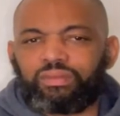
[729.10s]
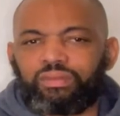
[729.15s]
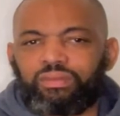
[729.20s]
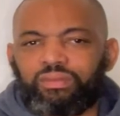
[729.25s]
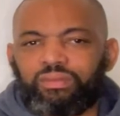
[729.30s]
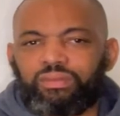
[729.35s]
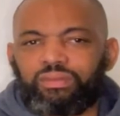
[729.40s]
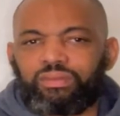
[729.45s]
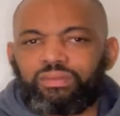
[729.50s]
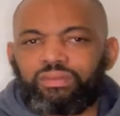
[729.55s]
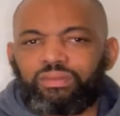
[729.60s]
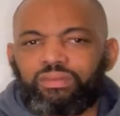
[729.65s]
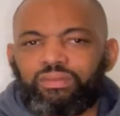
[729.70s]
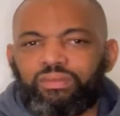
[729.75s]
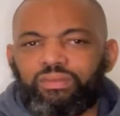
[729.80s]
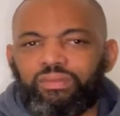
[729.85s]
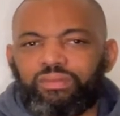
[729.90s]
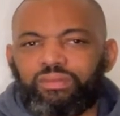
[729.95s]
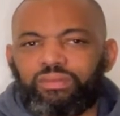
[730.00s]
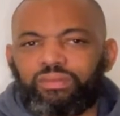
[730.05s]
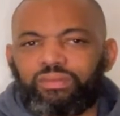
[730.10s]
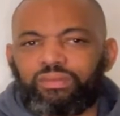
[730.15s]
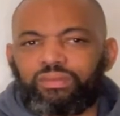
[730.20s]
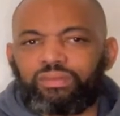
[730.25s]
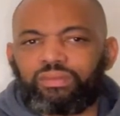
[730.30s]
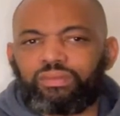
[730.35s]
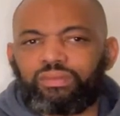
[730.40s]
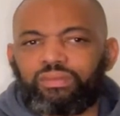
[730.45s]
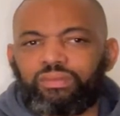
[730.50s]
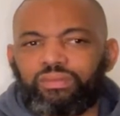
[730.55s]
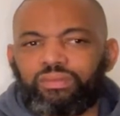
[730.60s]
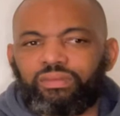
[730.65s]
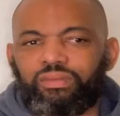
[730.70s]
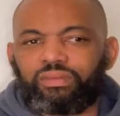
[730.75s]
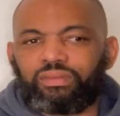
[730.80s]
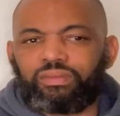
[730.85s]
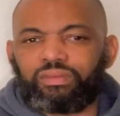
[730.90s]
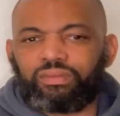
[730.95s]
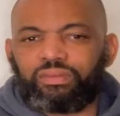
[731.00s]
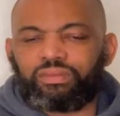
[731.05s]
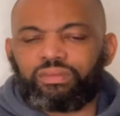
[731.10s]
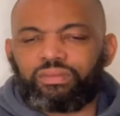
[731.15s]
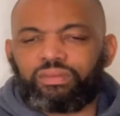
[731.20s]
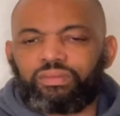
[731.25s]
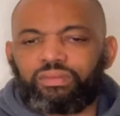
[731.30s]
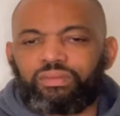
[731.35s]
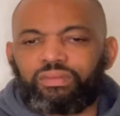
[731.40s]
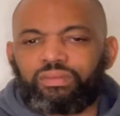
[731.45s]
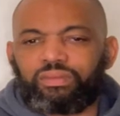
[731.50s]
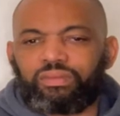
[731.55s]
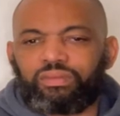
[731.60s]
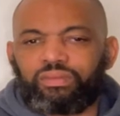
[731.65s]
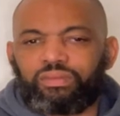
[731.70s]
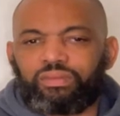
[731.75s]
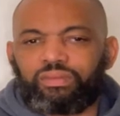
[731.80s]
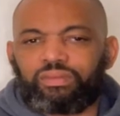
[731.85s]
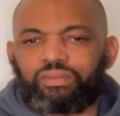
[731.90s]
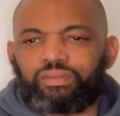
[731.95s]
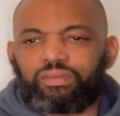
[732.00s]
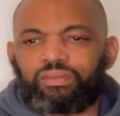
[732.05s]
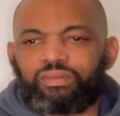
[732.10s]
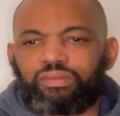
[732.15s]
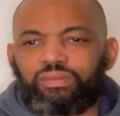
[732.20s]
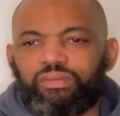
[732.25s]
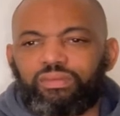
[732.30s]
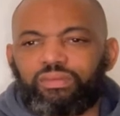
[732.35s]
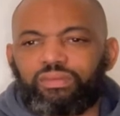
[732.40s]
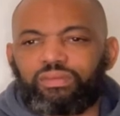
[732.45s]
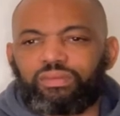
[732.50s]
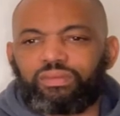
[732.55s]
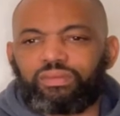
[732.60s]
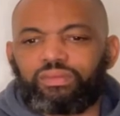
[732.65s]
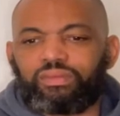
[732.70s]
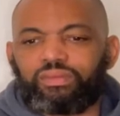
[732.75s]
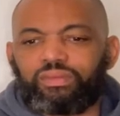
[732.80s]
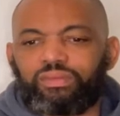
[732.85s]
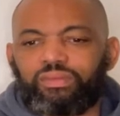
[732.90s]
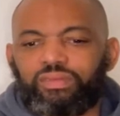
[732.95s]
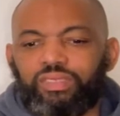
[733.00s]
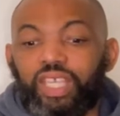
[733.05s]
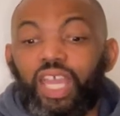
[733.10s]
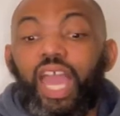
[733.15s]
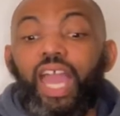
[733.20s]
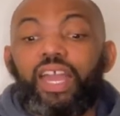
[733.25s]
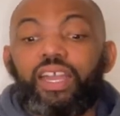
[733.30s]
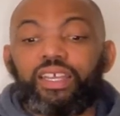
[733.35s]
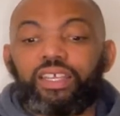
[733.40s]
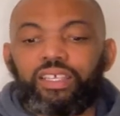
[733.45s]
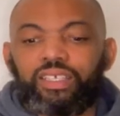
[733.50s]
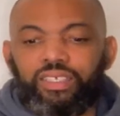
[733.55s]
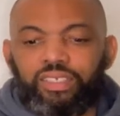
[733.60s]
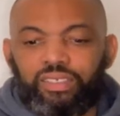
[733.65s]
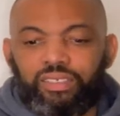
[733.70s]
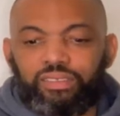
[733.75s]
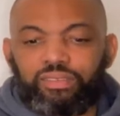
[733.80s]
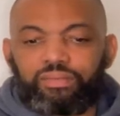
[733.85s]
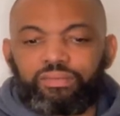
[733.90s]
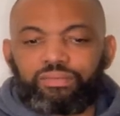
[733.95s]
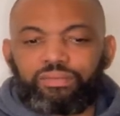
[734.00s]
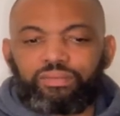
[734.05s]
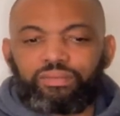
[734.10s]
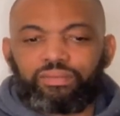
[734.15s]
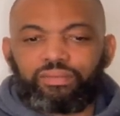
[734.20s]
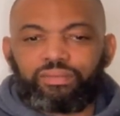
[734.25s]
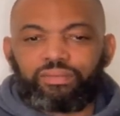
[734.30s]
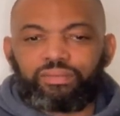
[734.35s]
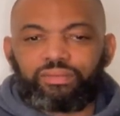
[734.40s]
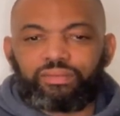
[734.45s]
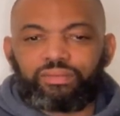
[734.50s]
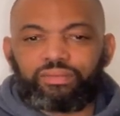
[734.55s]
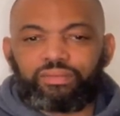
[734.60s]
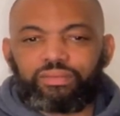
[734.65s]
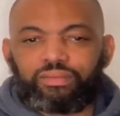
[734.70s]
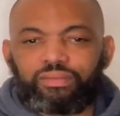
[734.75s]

The person shown says nothing.